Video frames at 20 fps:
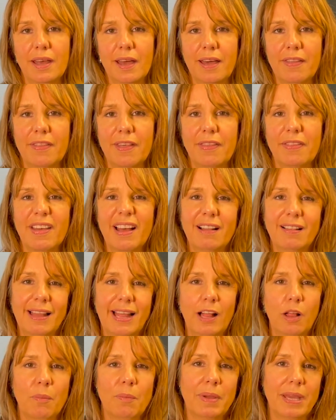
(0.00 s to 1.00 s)
And then that'll
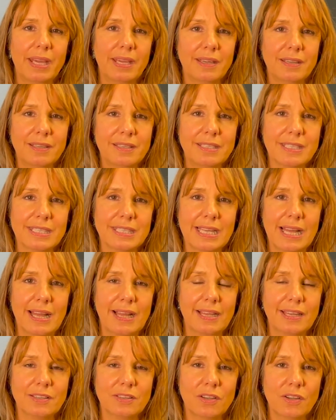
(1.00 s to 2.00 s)
help me
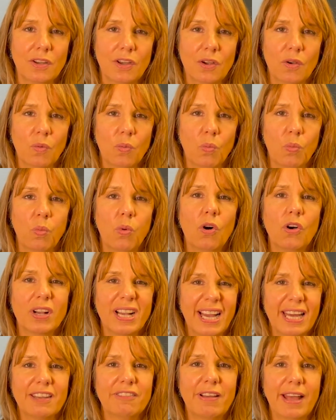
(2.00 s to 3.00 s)
decide what
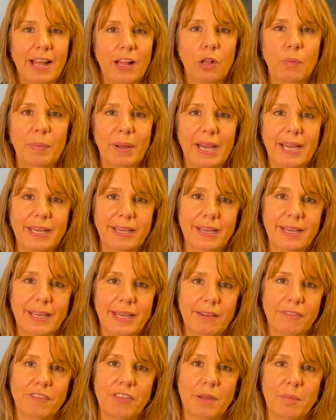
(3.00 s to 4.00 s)
kind of help I can
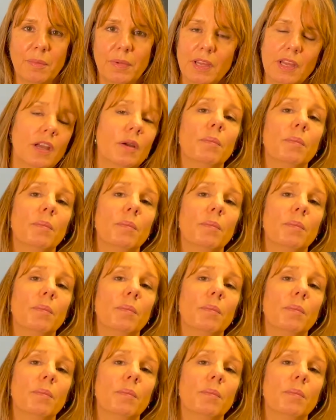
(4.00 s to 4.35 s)
give them.